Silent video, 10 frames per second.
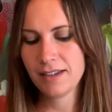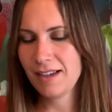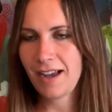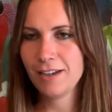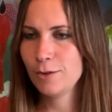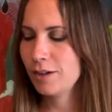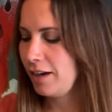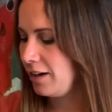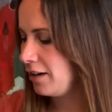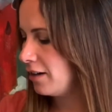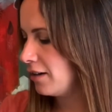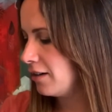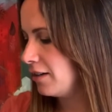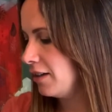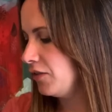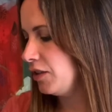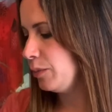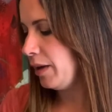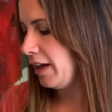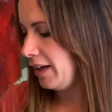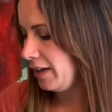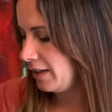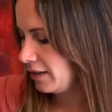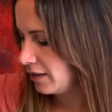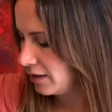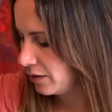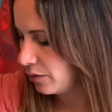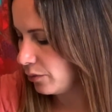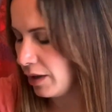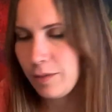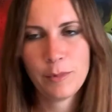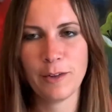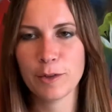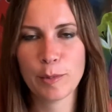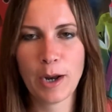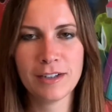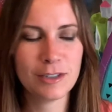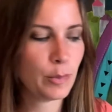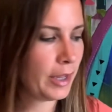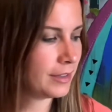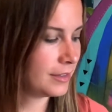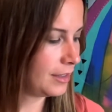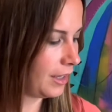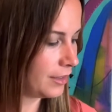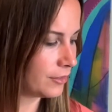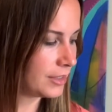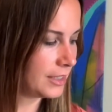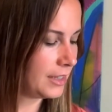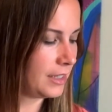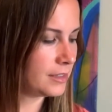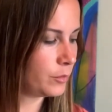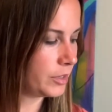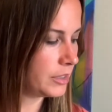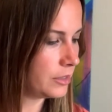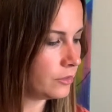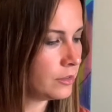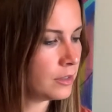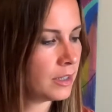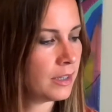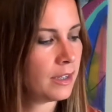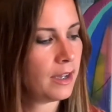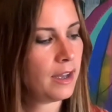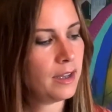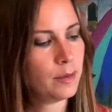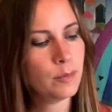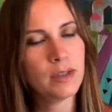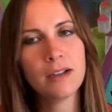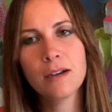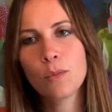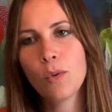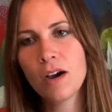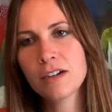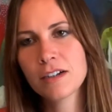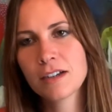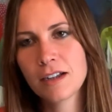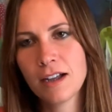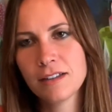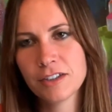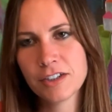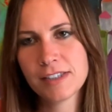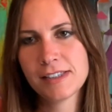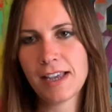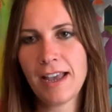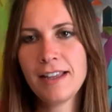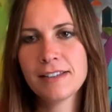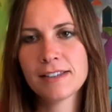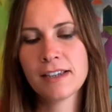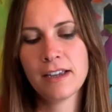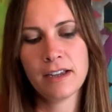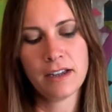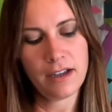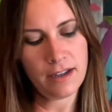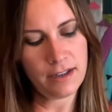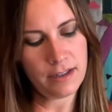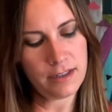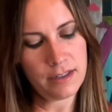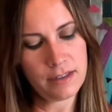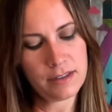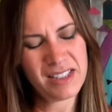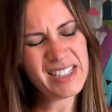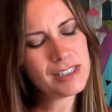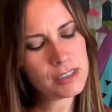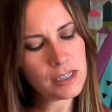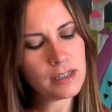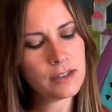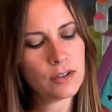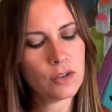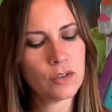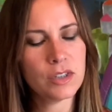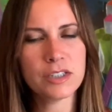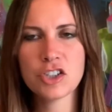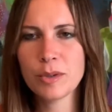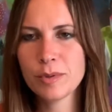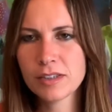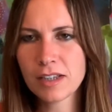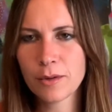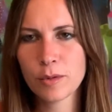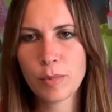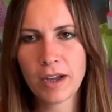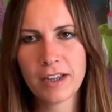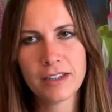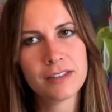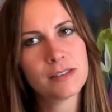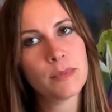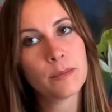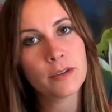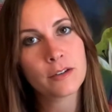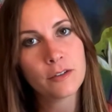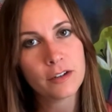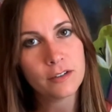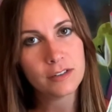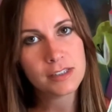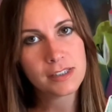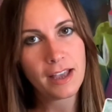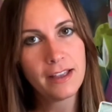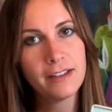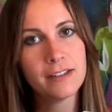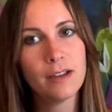I don't care if you buy whatever brand you buy. I don't think that's a big deal. A watercolor set. The cheapest I would buy is maybe a Crayola set.